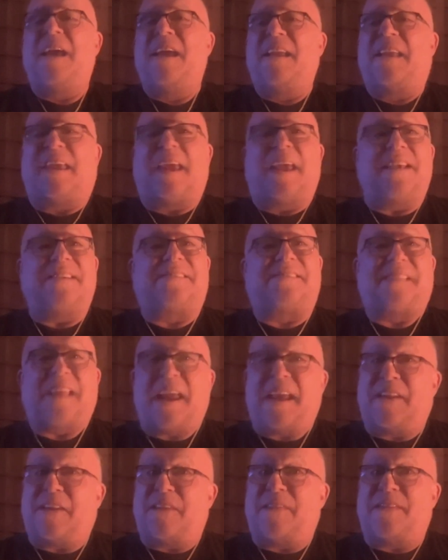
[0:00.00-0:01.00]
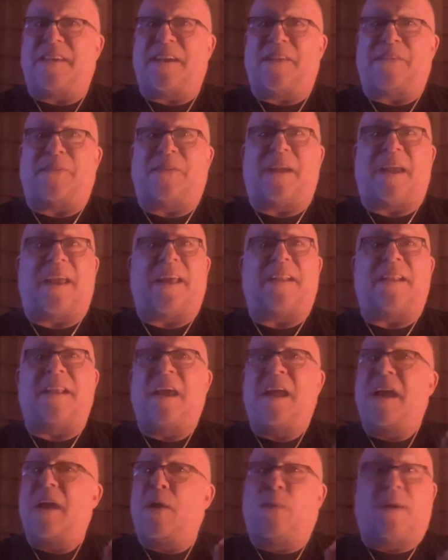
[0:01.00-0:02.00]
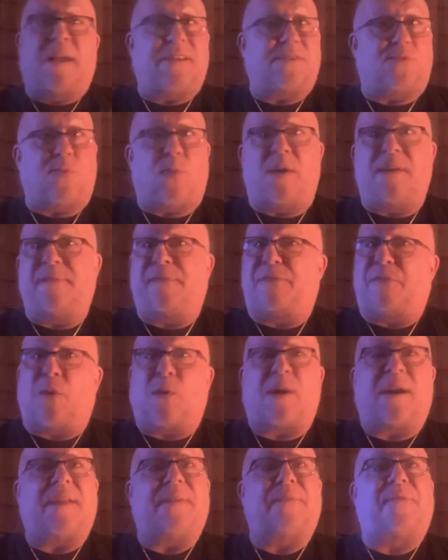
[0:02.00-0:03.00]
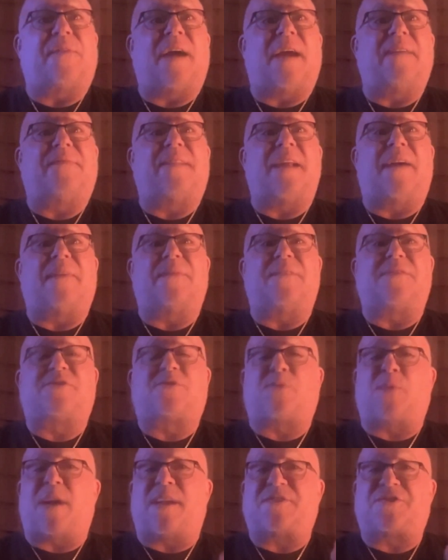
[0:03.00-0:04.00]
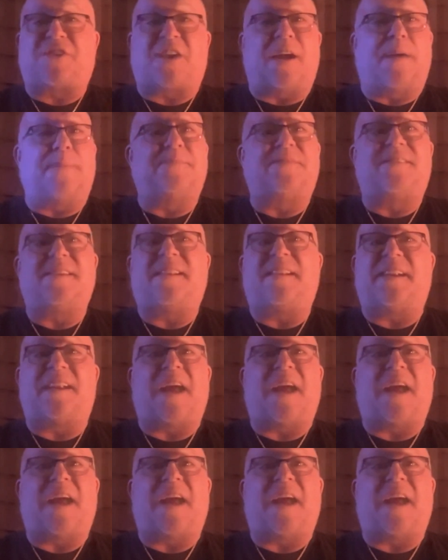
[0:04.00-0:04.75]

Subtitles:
K-State, on the other hand, has won 4 out of 5 down the stretch, comes in at